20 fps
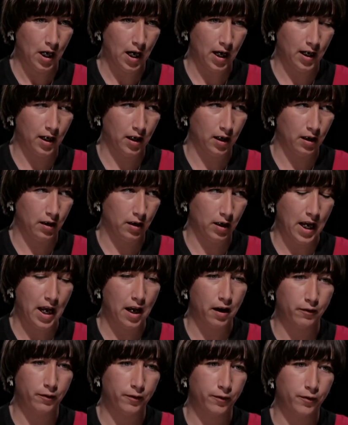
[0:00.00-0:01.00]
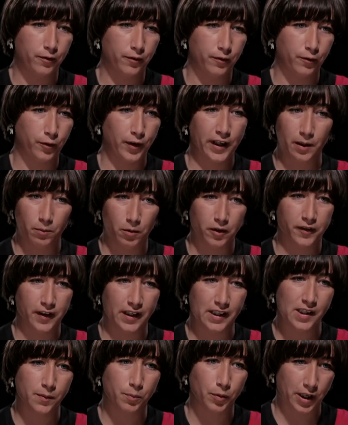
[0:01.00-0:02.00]
have freedom of
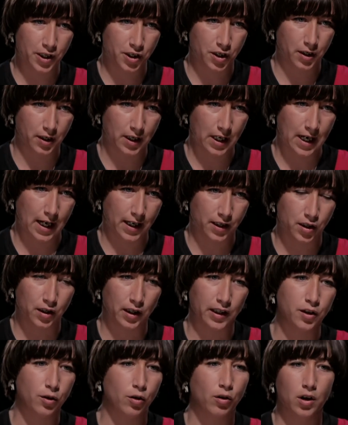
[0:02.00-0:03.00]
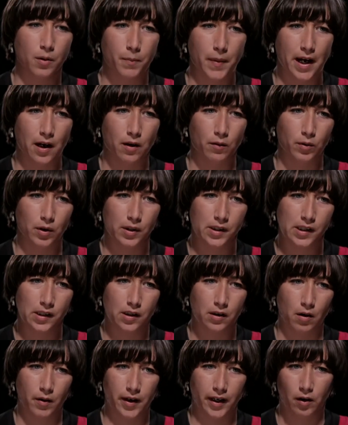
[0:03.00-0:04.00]
expression and actually talk about what's
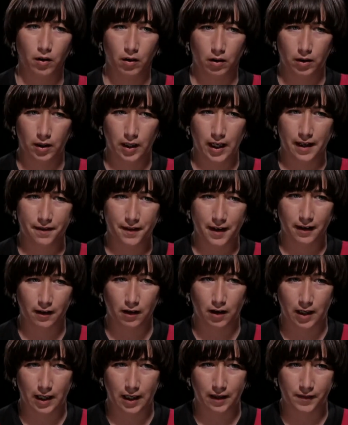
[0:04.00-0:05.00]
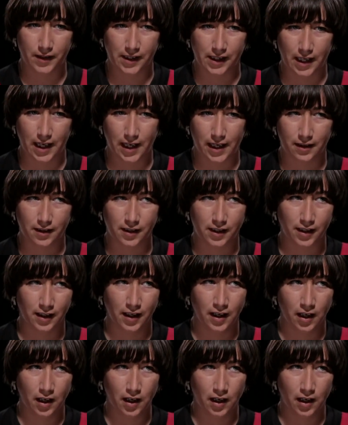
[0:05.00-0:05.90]
going on in their lives and